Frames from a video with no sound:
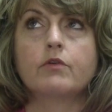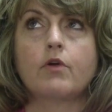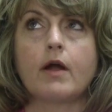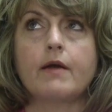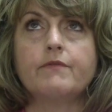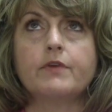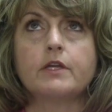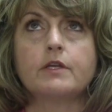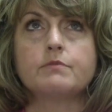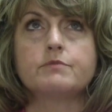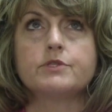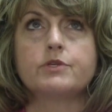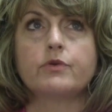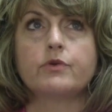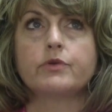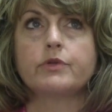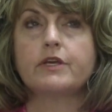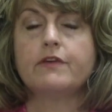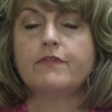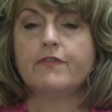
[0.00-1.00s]
crime victims
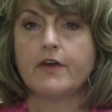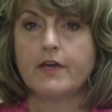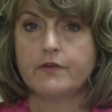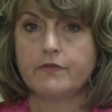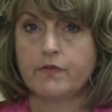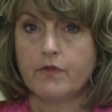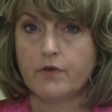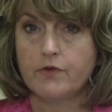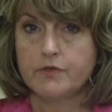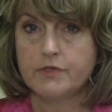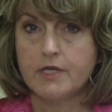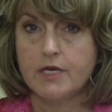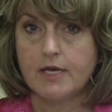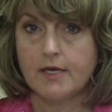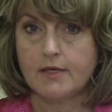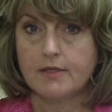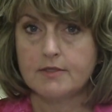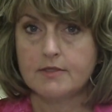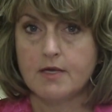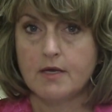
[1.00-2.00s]
don't only face those
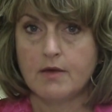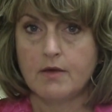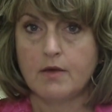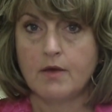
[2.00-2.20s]
things,